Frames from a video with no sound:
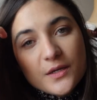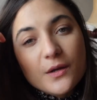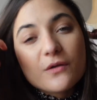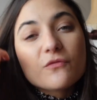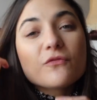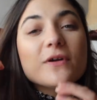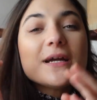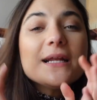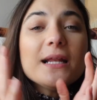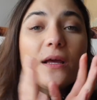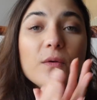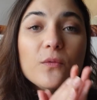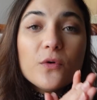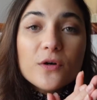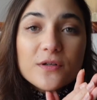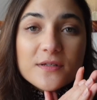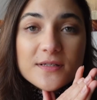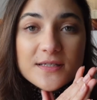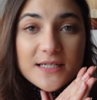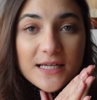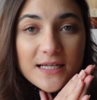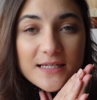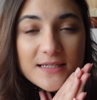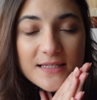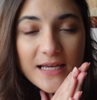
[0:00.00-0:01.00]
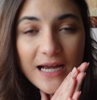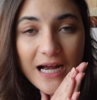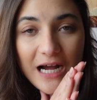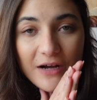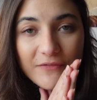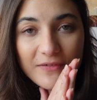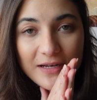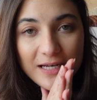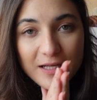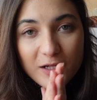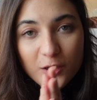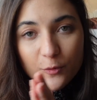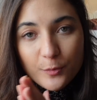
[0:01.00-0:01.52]
I really wanted to have
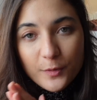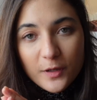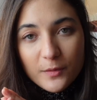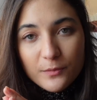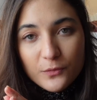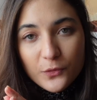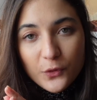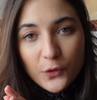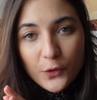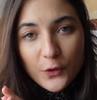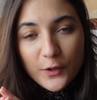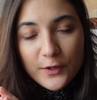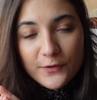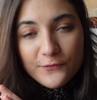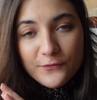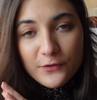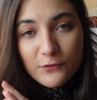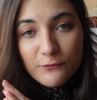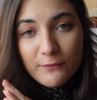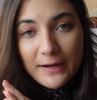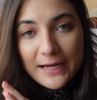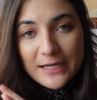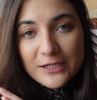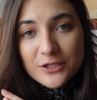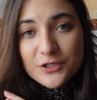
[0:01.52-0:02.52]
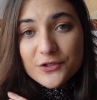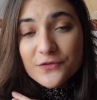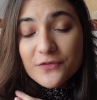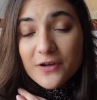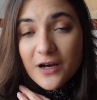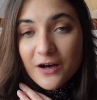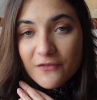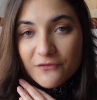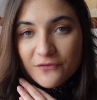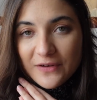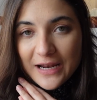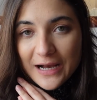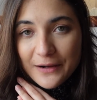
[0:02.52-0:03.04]
a little bit more of a range of
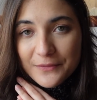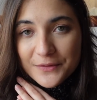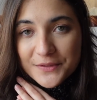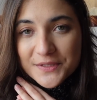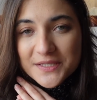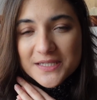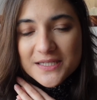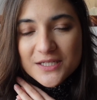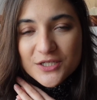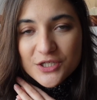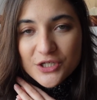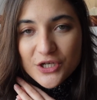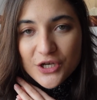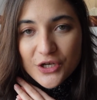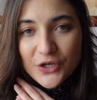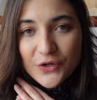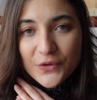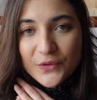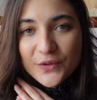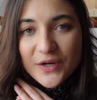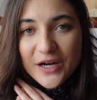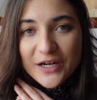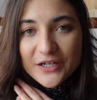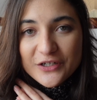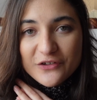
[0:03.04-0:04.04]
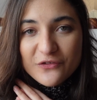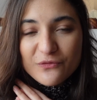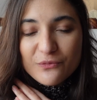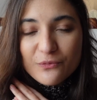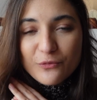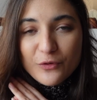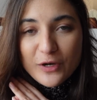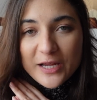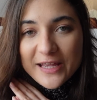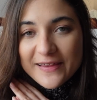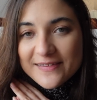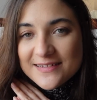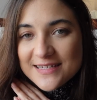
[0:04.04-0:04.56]
cut flowers to kind of
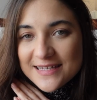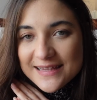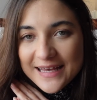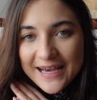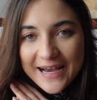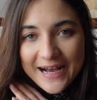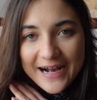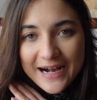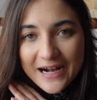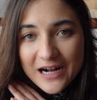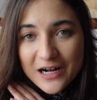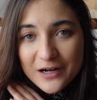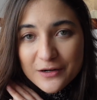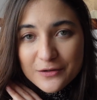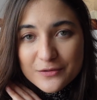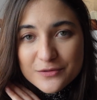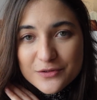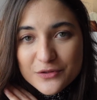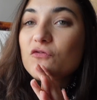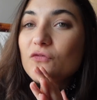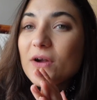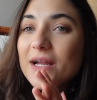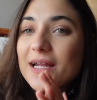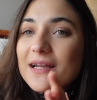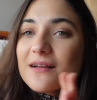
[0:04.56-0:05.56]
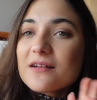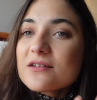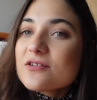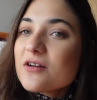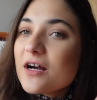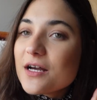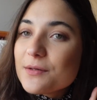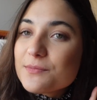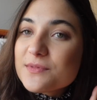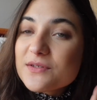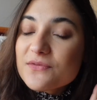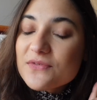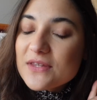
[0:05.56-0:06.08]
bring into the house regular
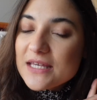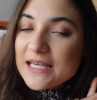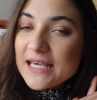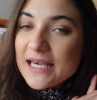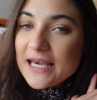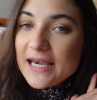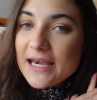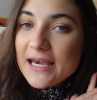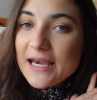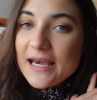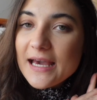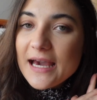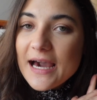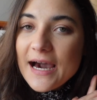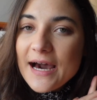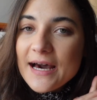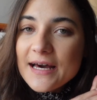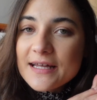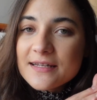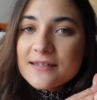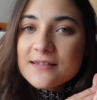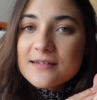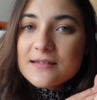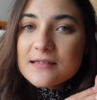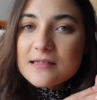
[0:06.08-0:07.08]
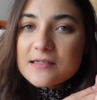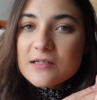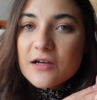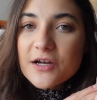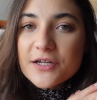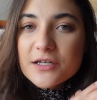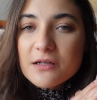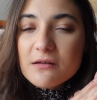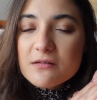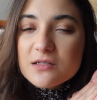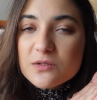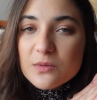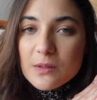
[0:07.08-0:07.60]
times of the year, and I
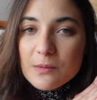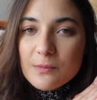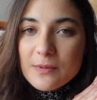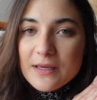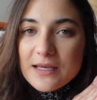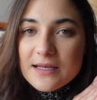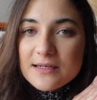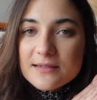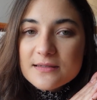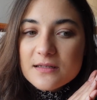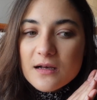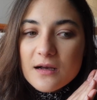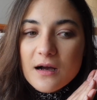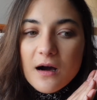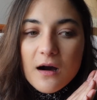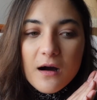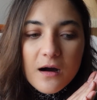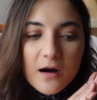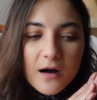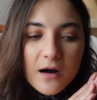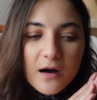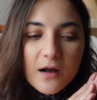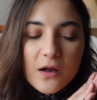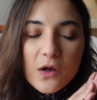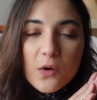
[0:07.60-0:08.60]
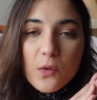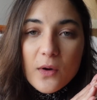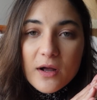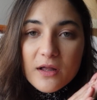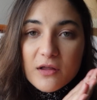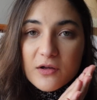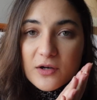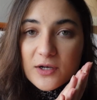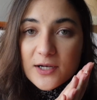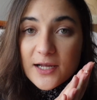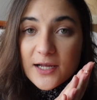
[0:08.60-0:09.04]
know sweet peas are quite good